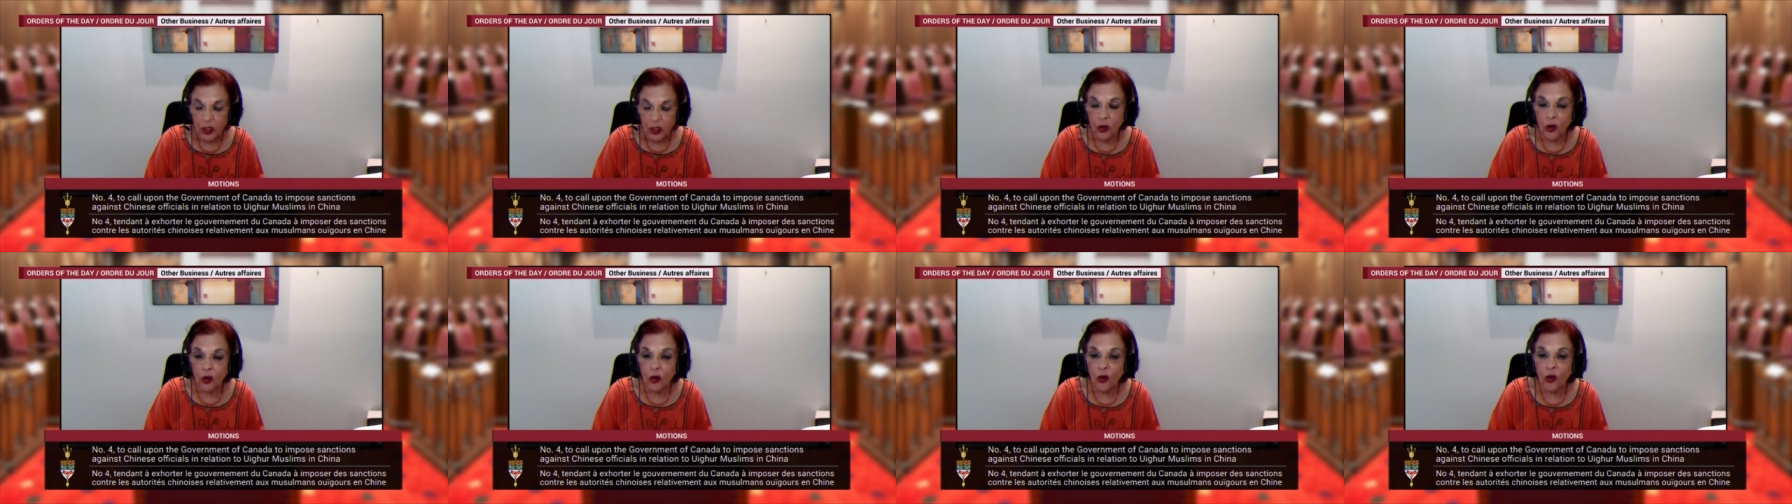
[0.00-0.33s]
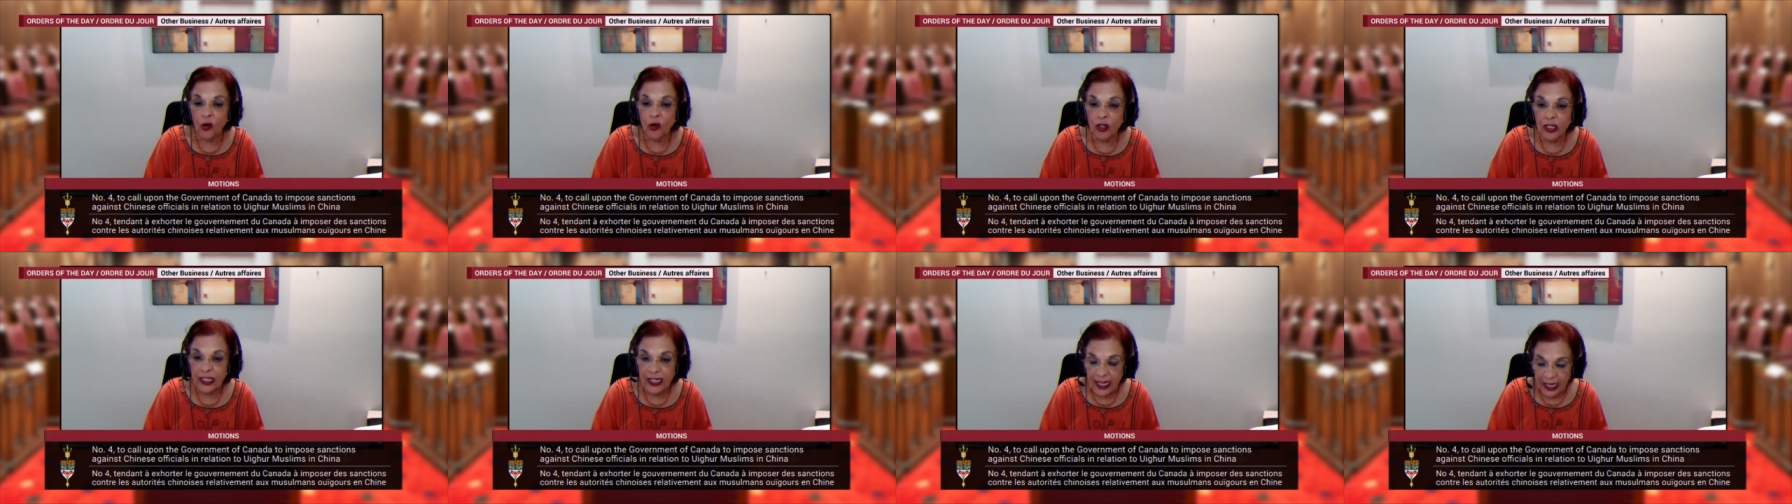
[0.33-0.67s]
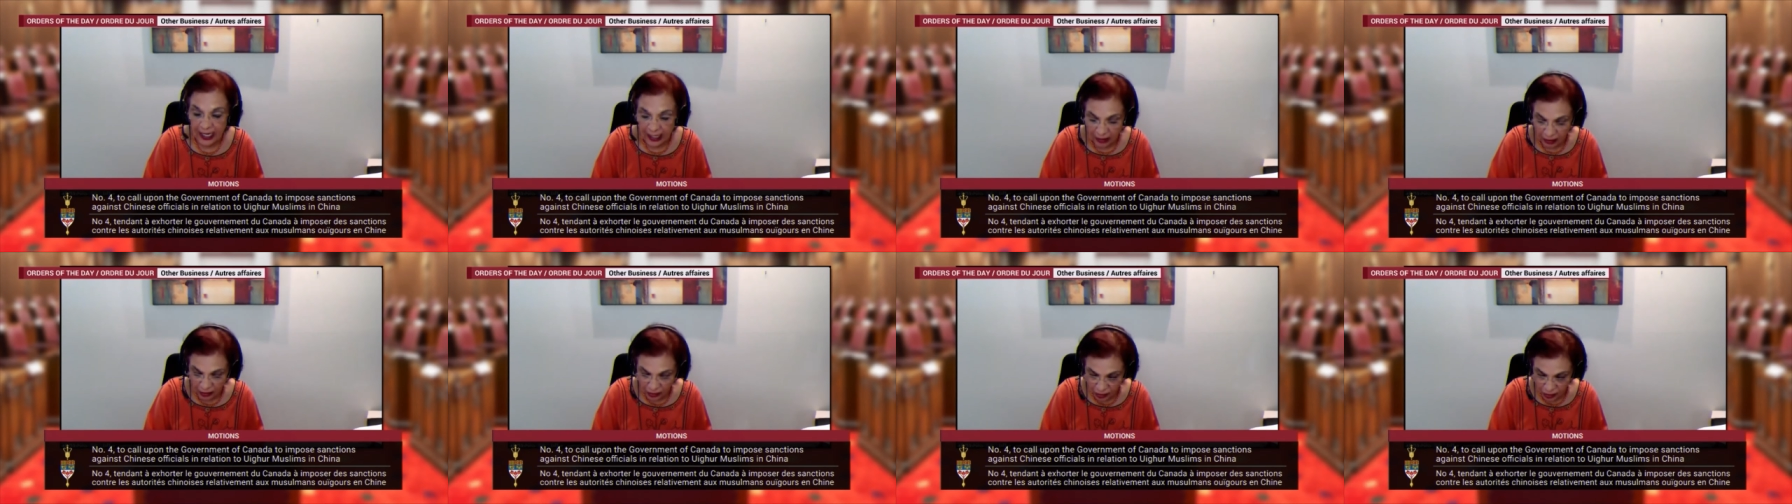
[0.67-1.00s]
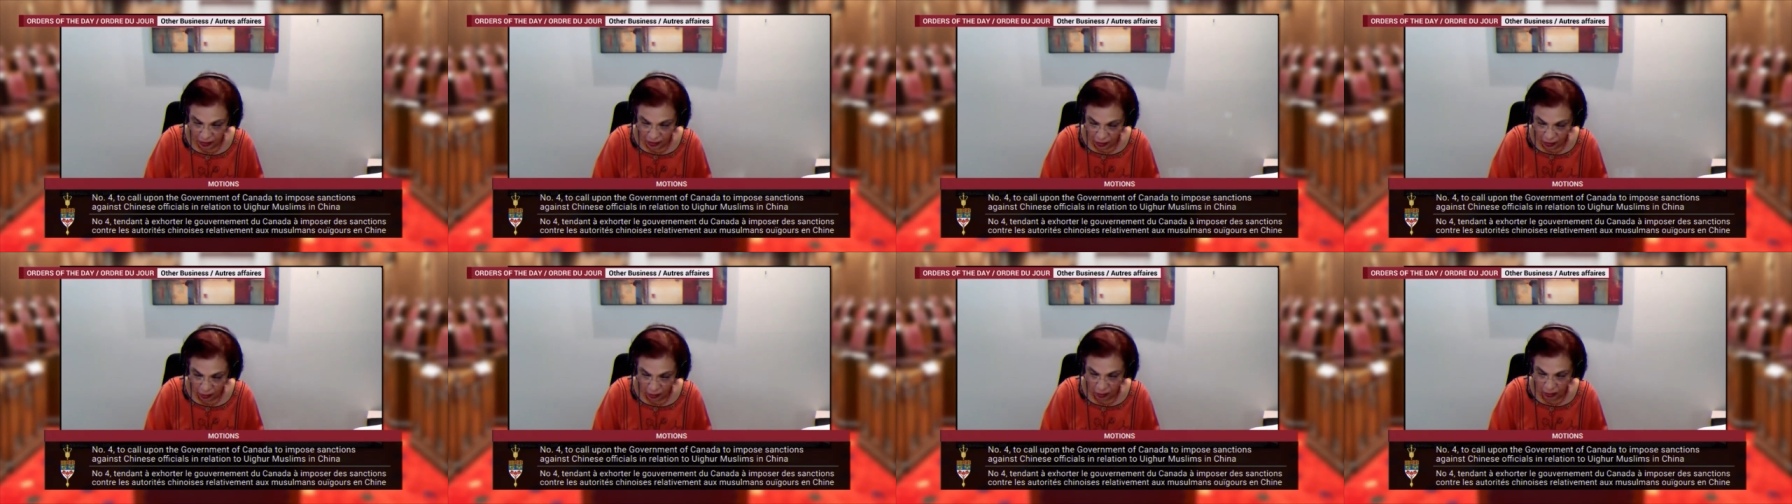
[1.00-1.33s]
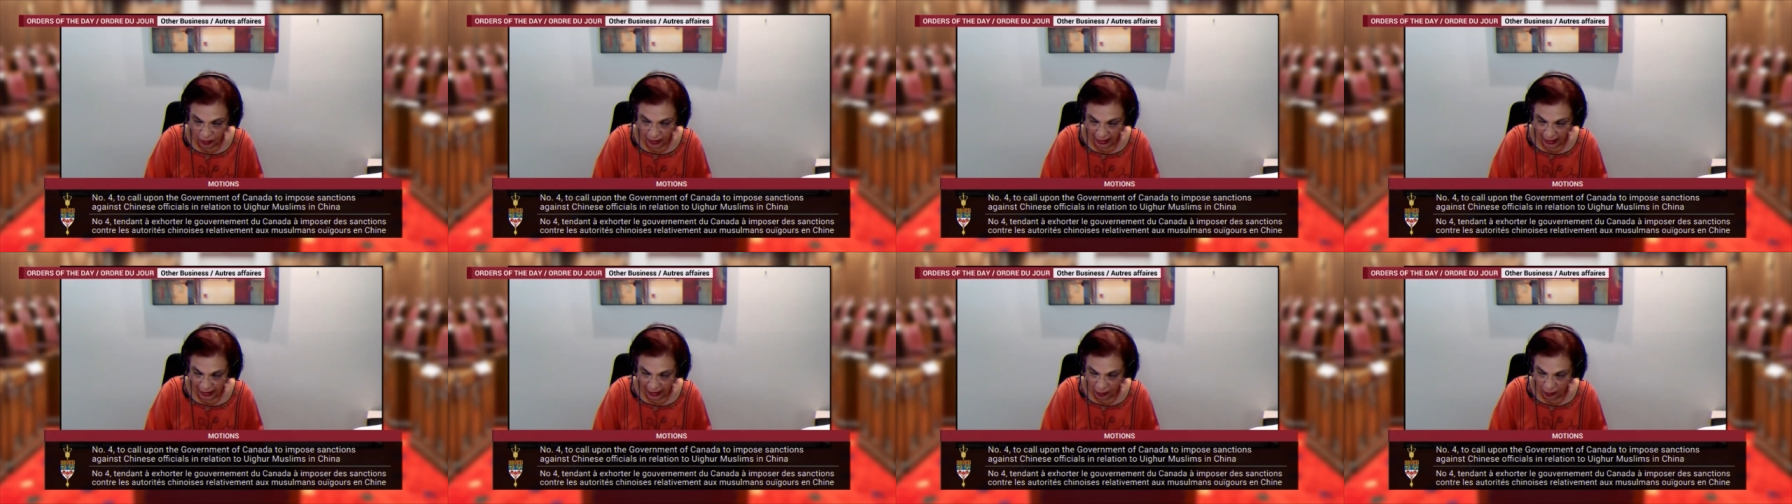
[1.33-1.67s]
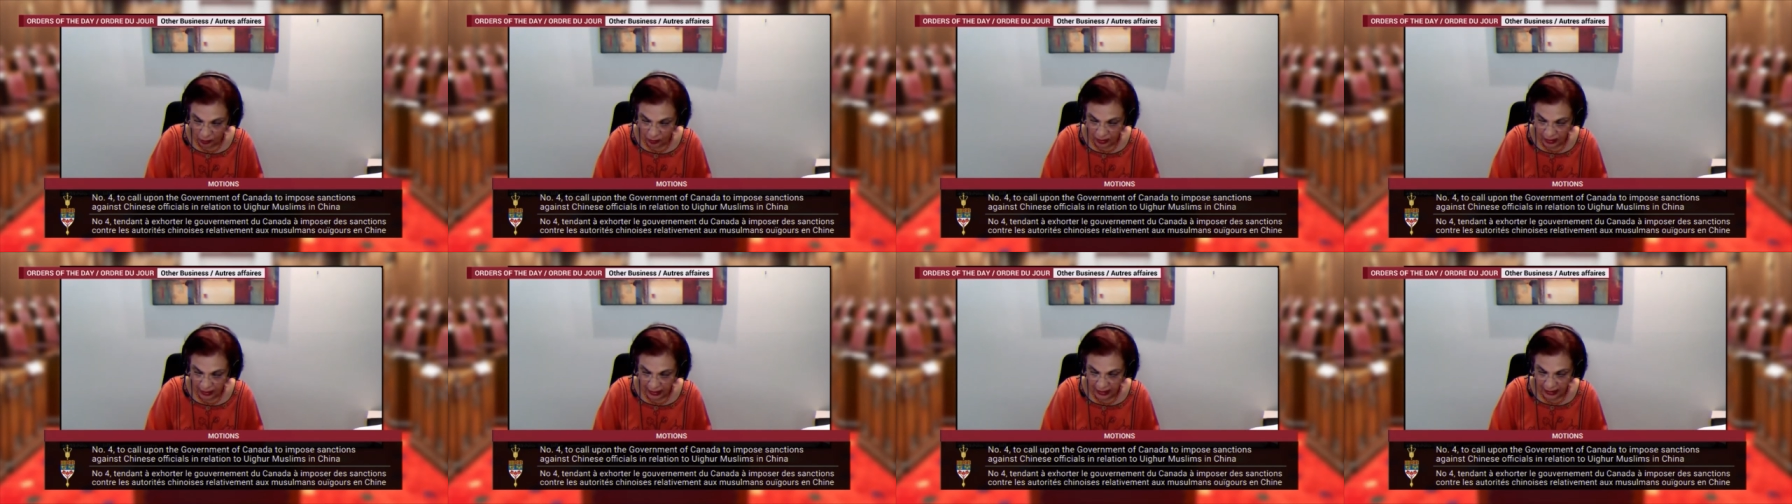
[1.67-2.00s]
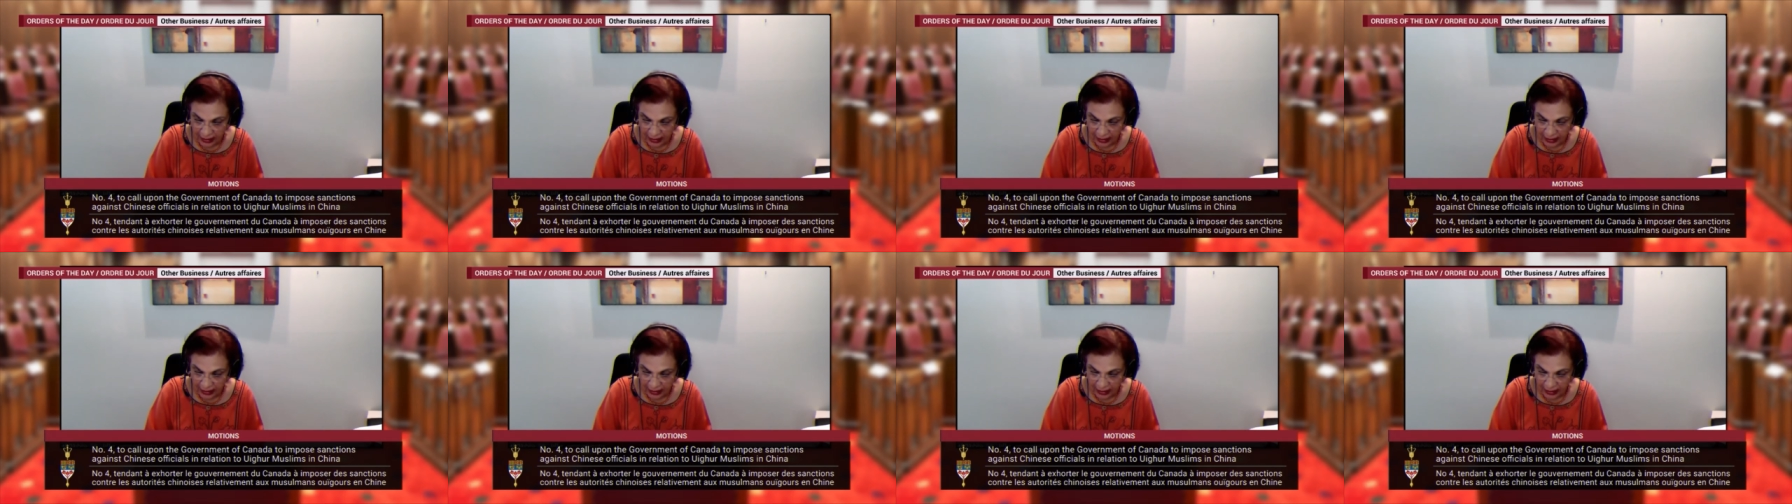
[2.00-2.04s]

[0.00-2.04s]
or nails torn out